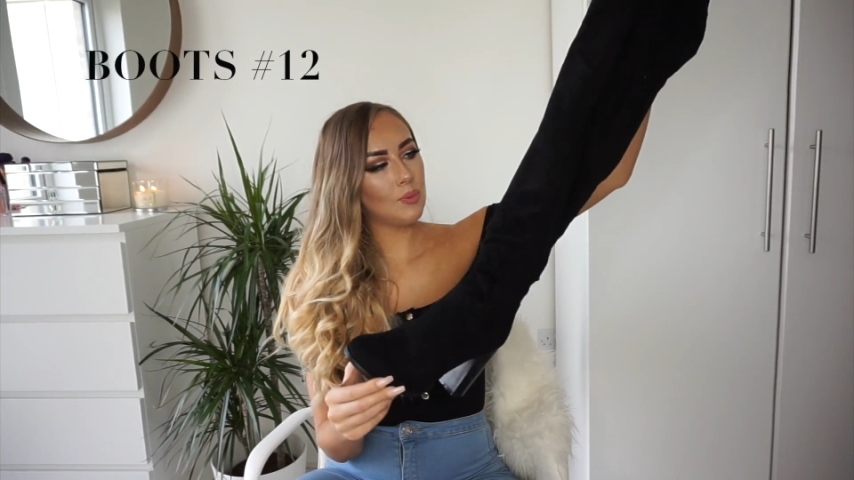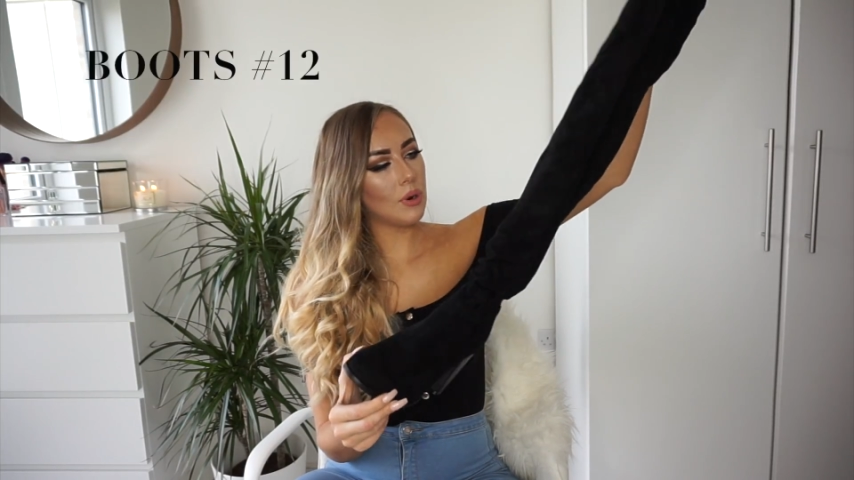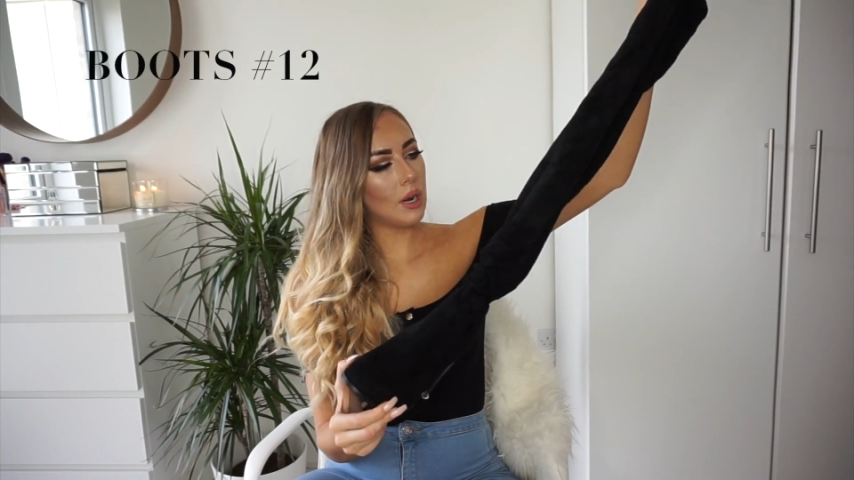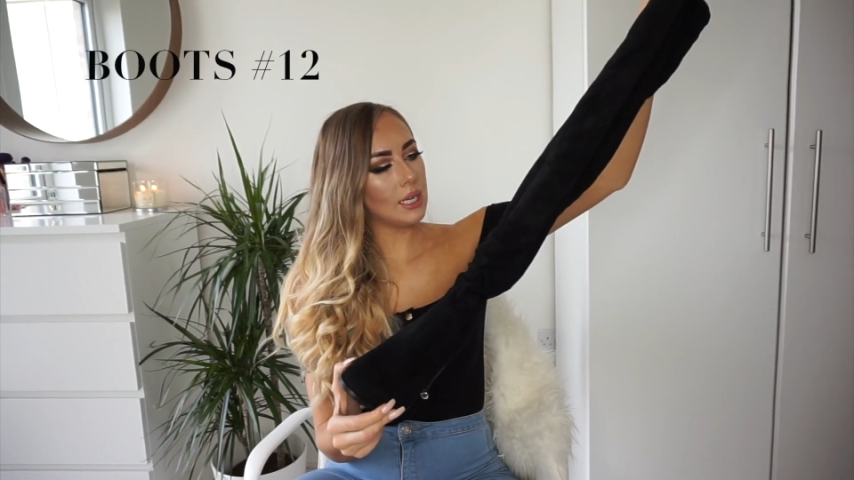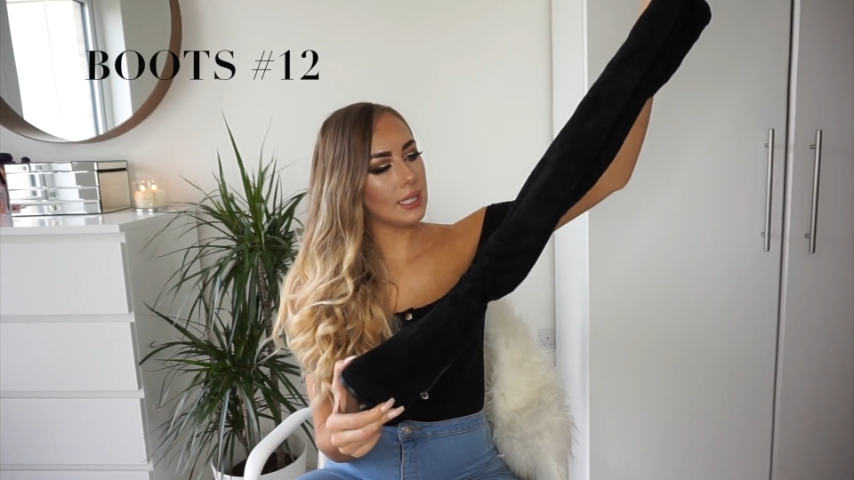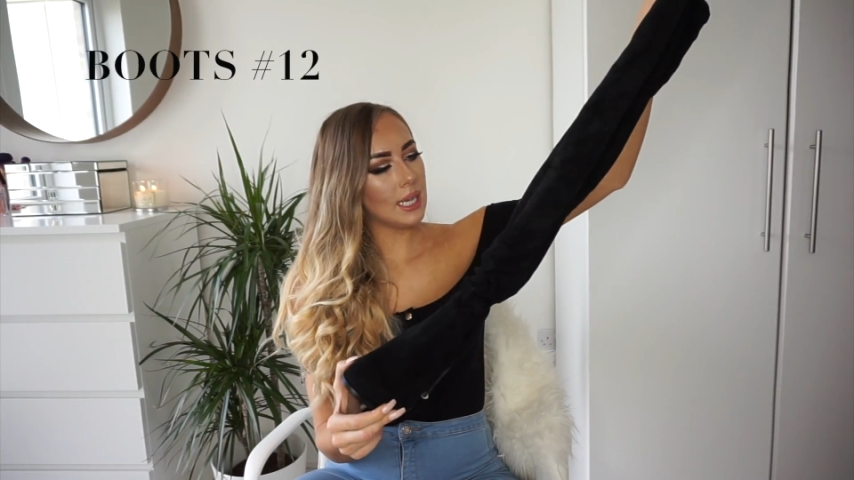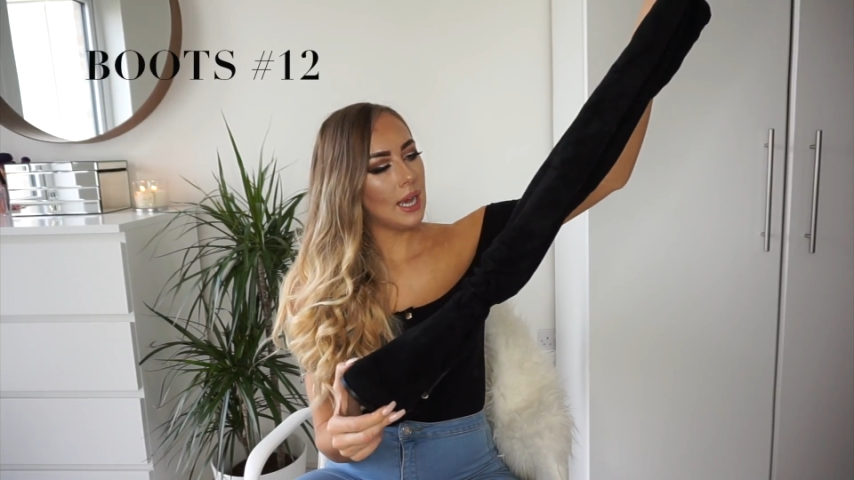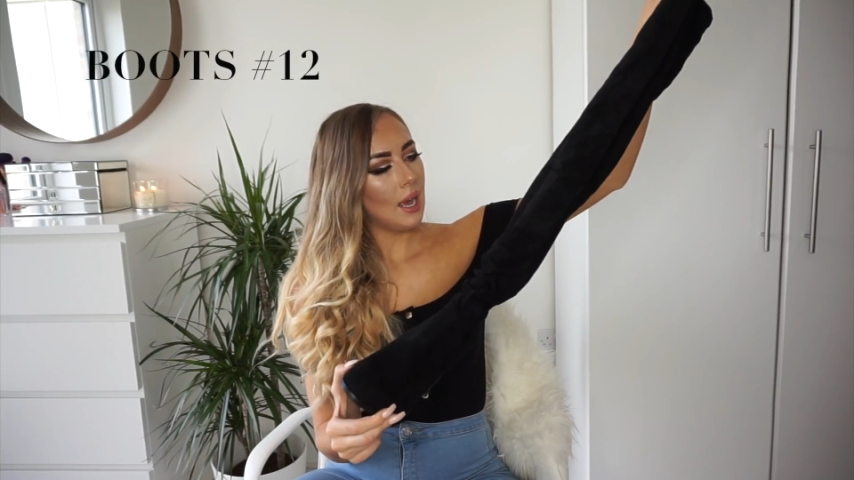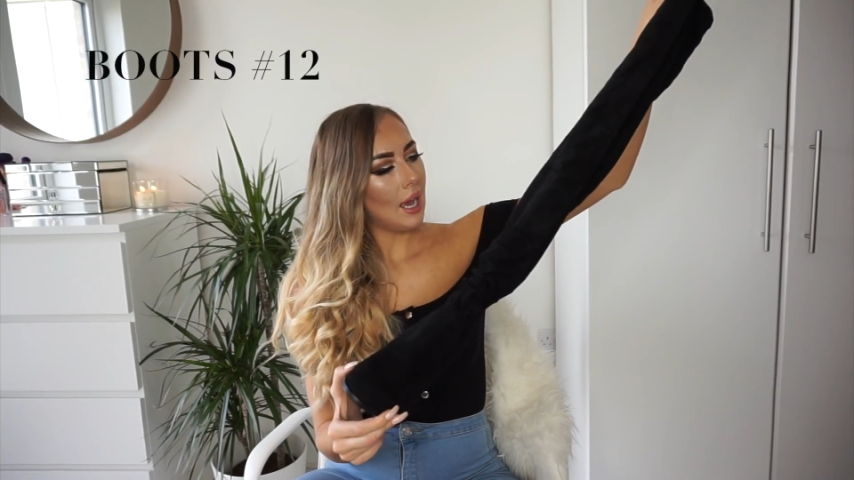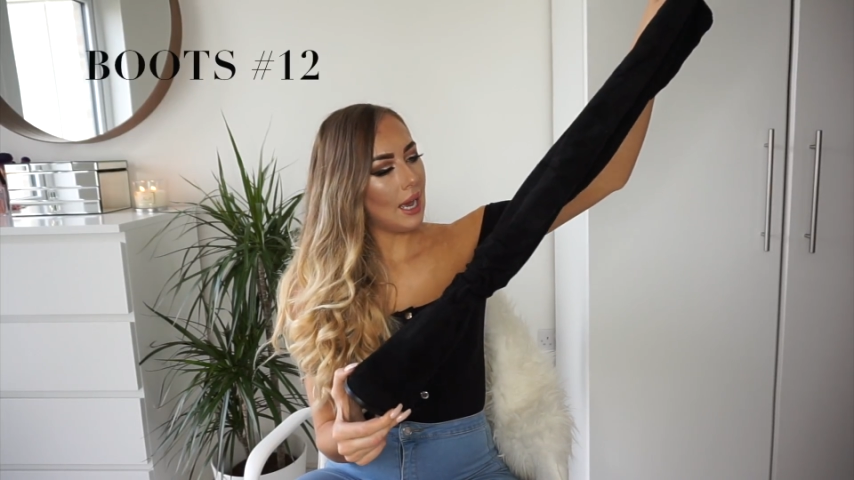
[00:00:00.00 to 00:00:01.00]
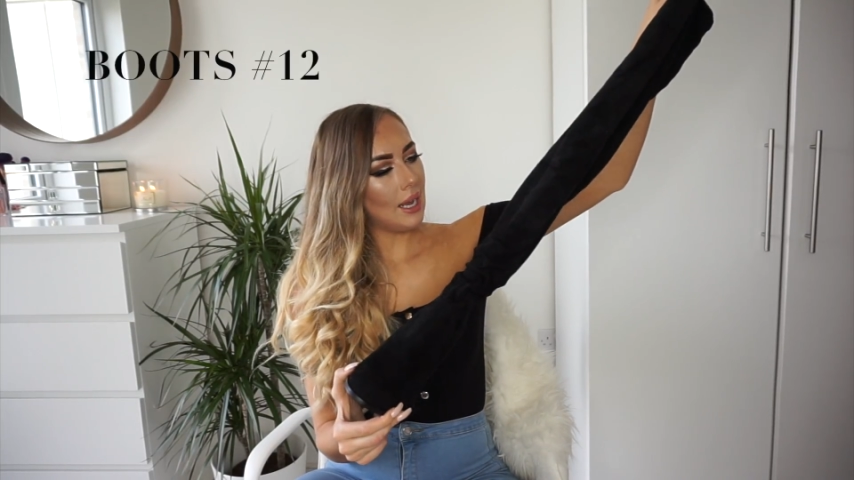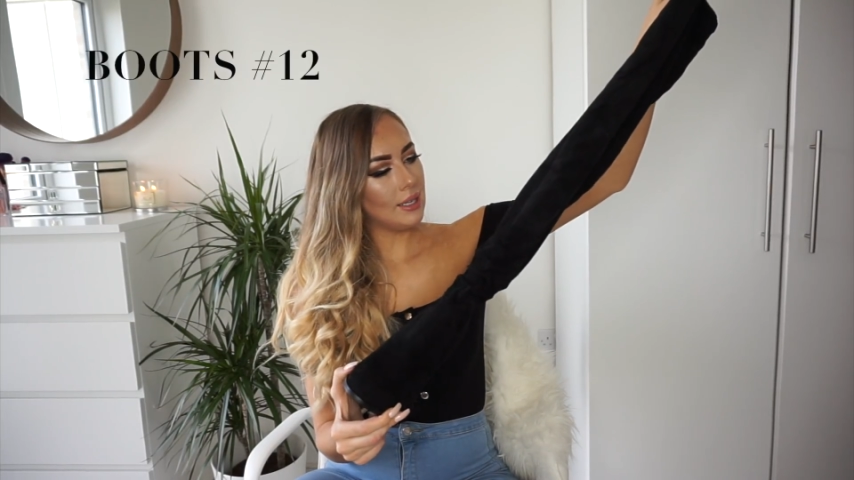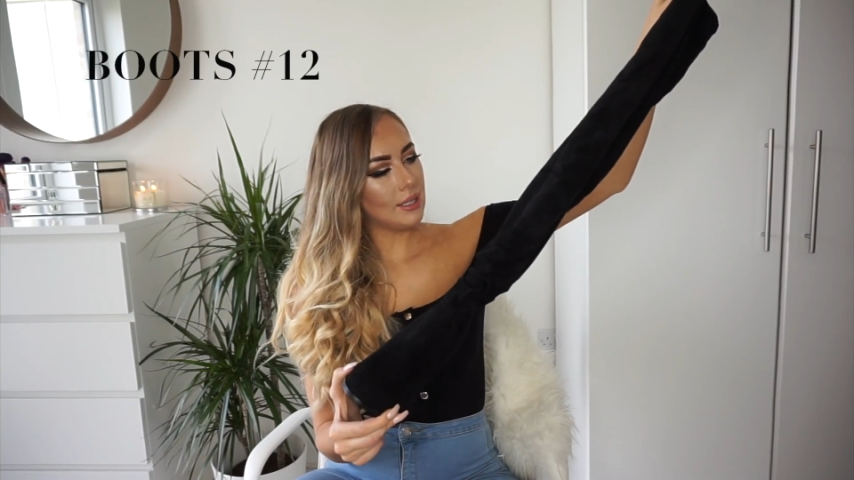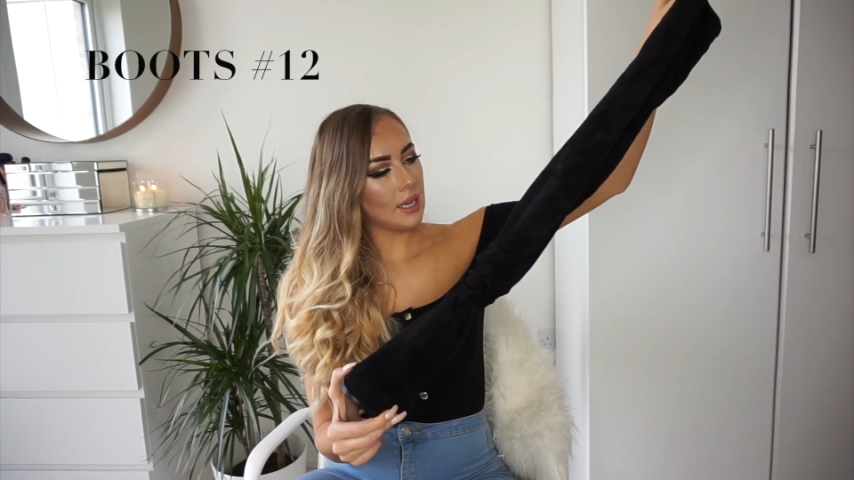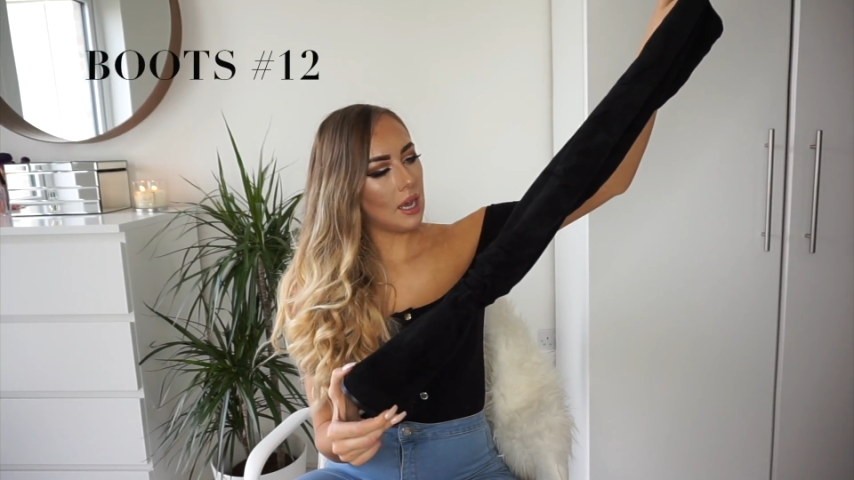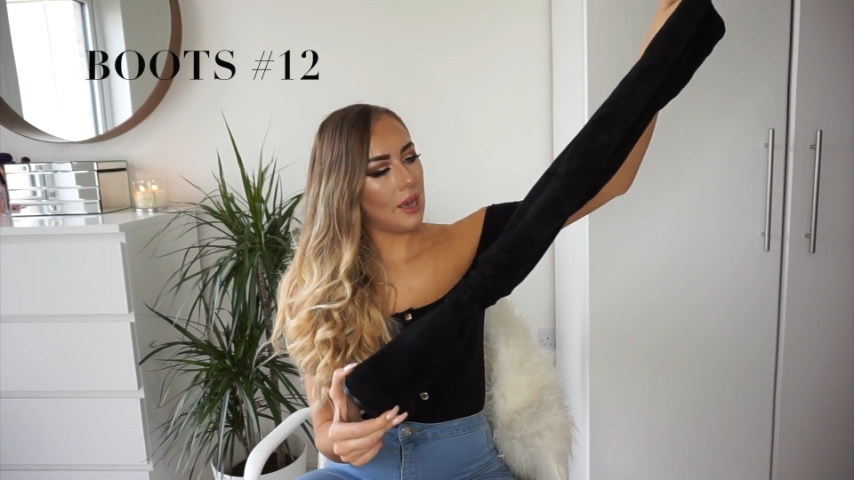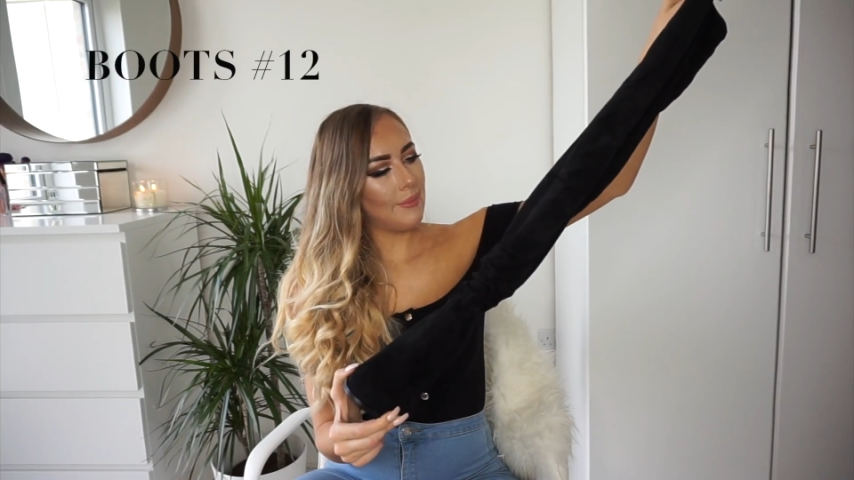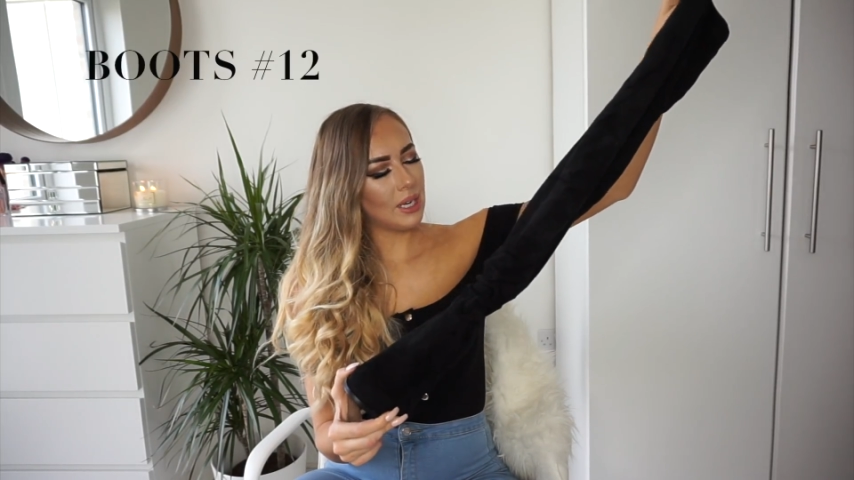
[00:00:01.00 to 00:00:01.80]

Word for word: price and um,